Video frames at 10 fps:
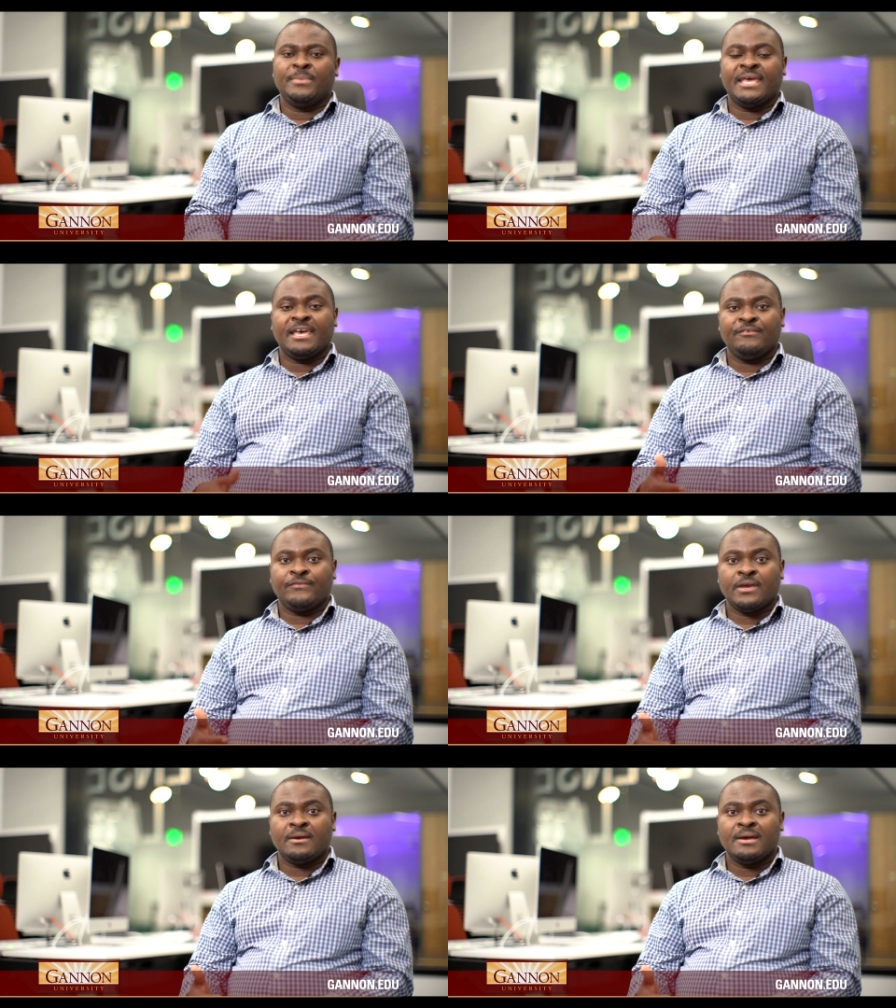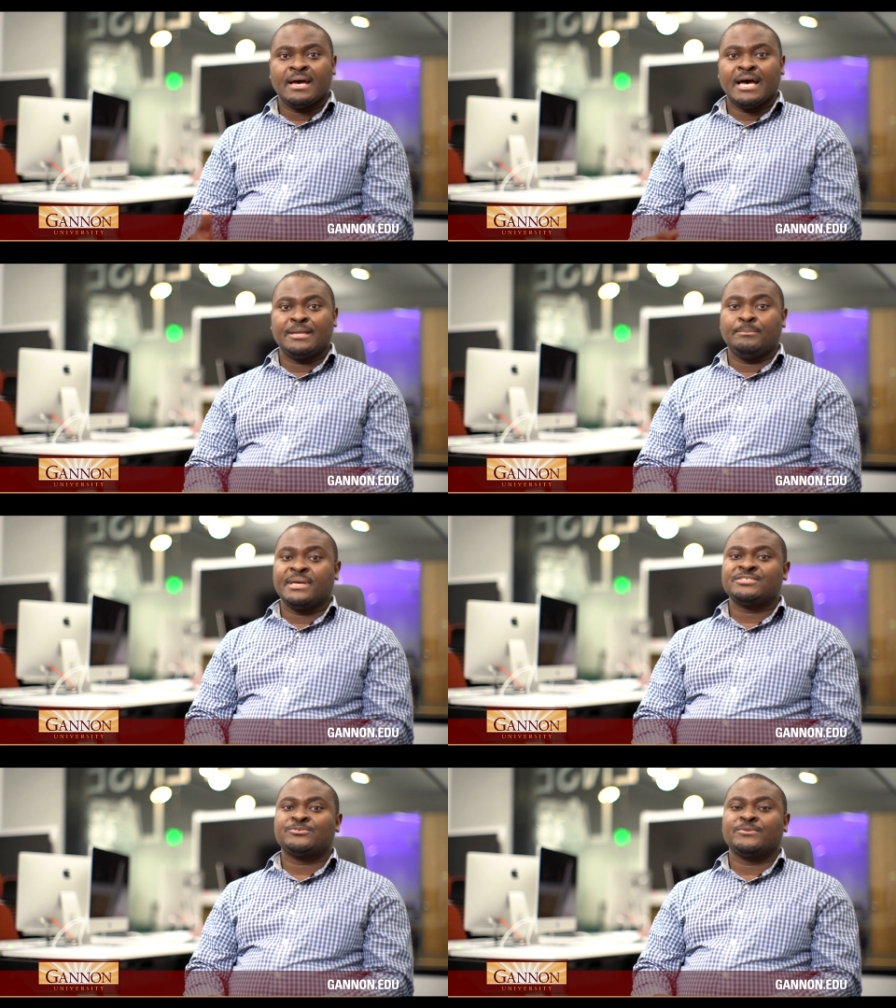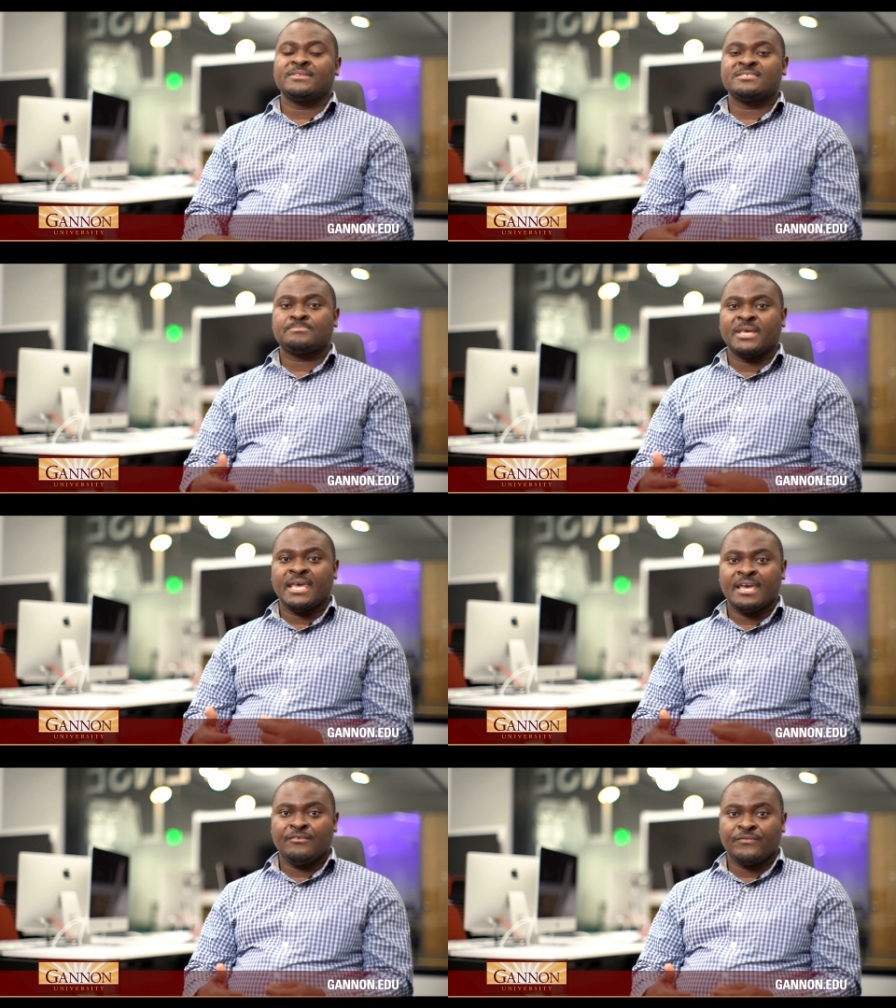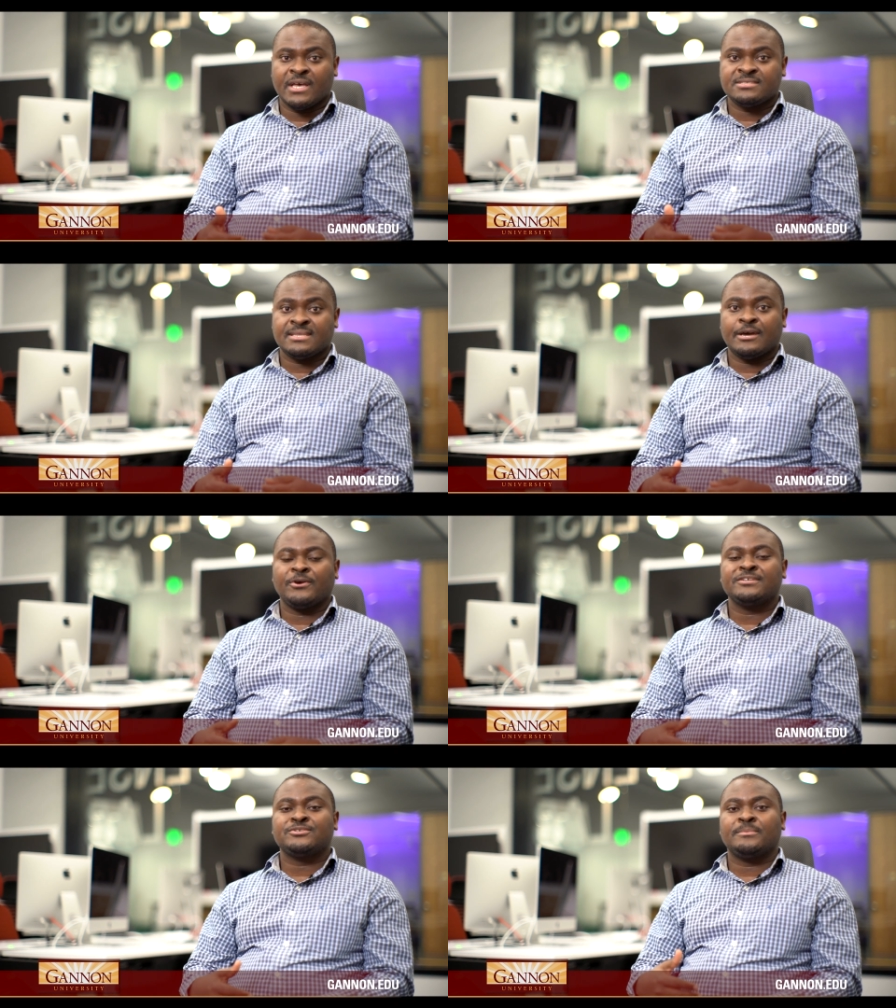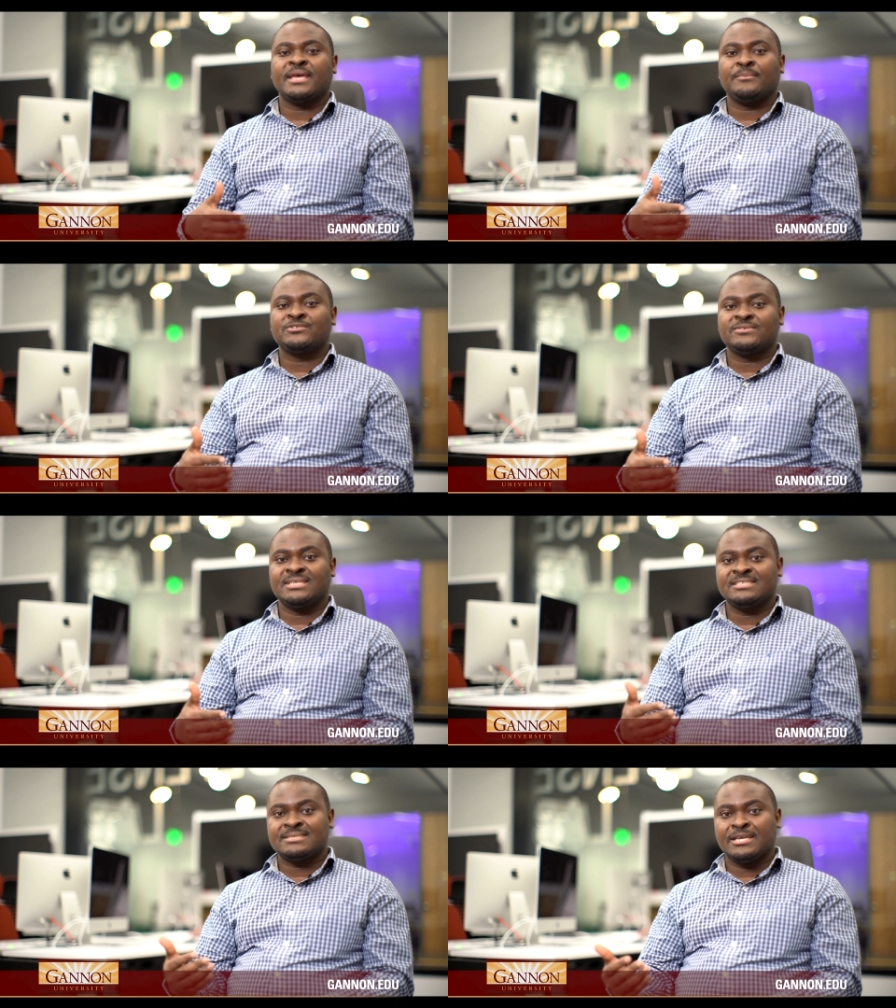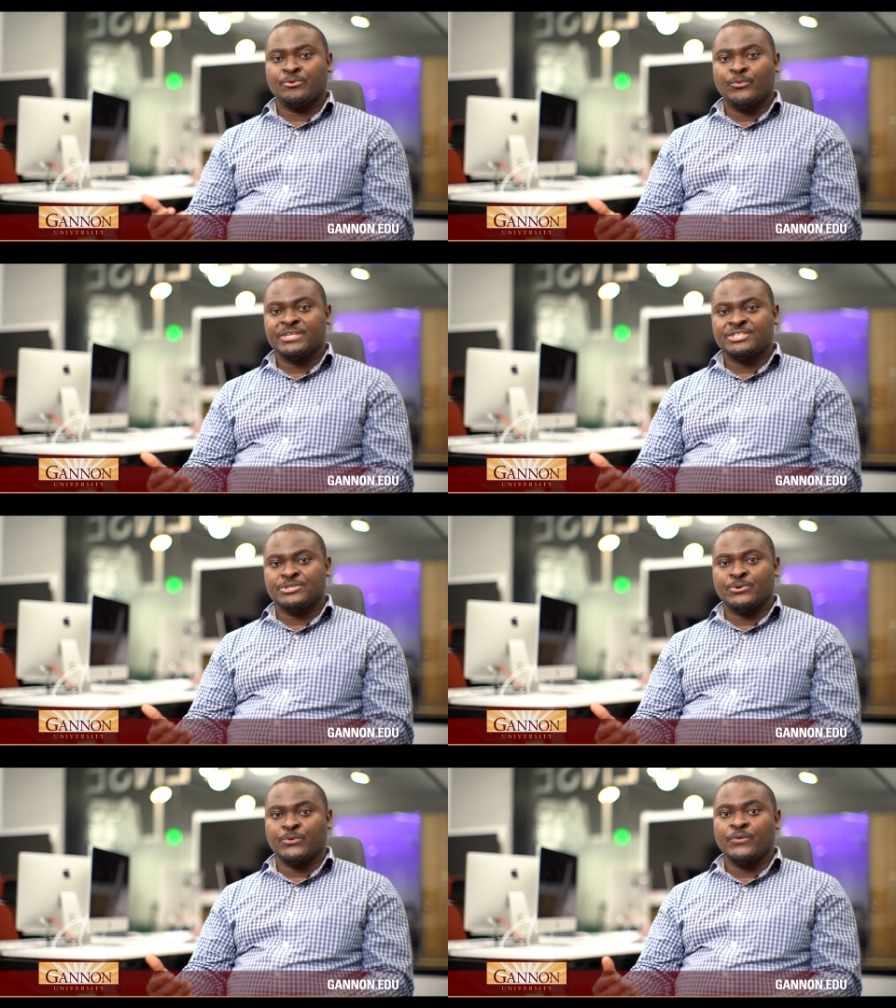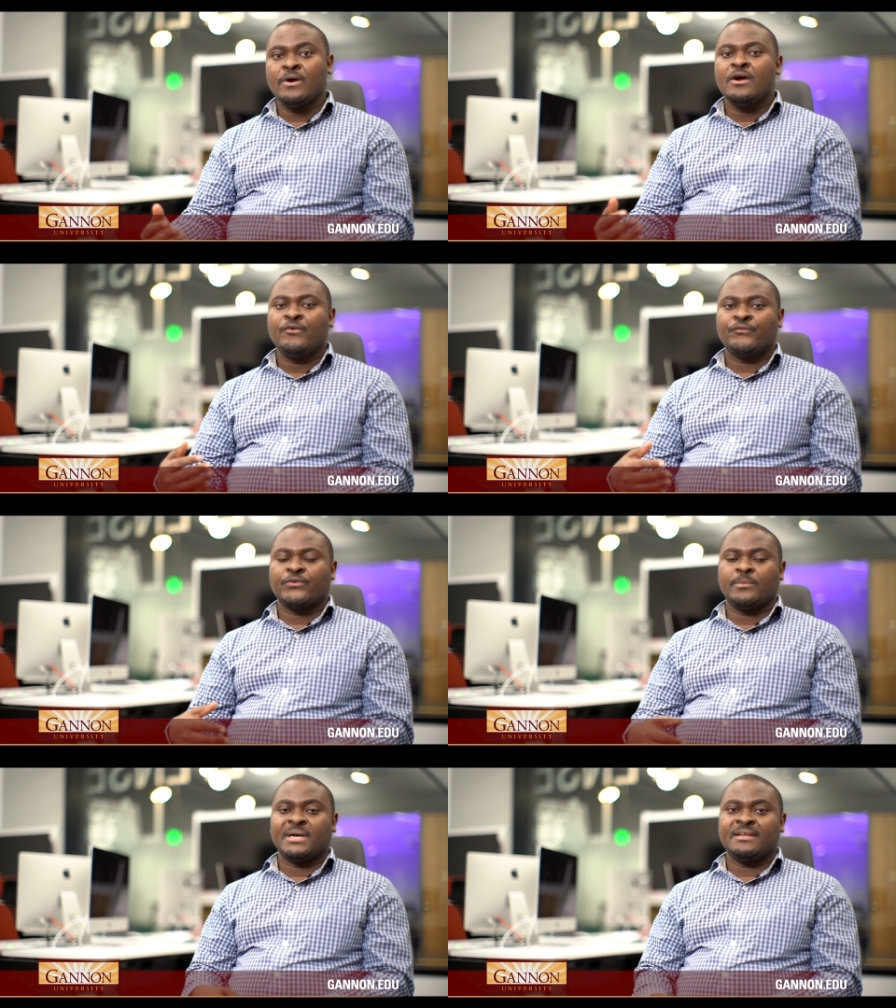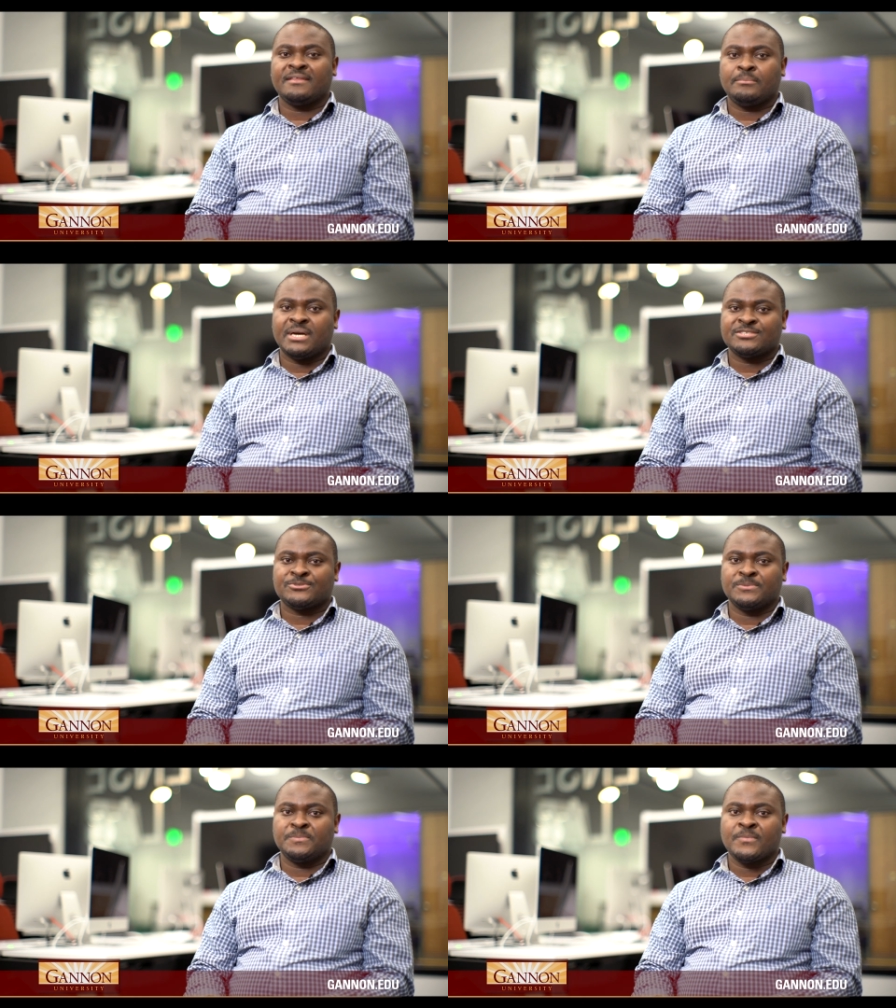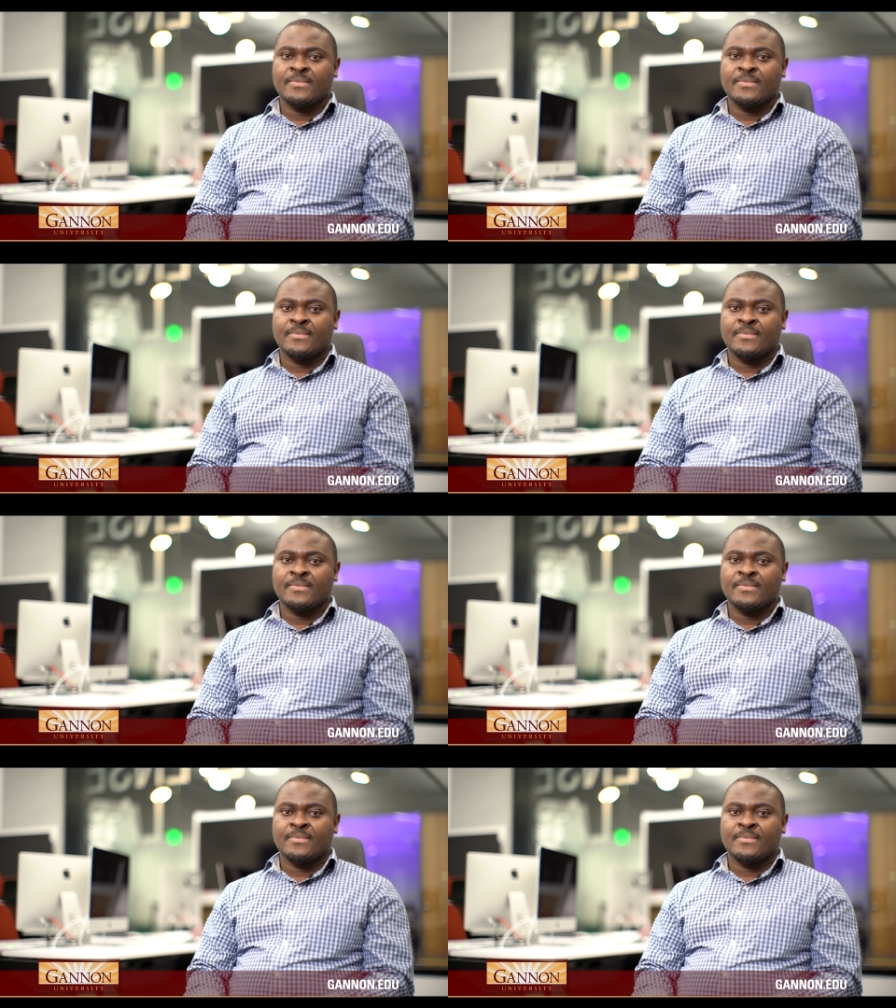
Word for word: behavior and based on these behaviors they're going to be able to distinguish you from another person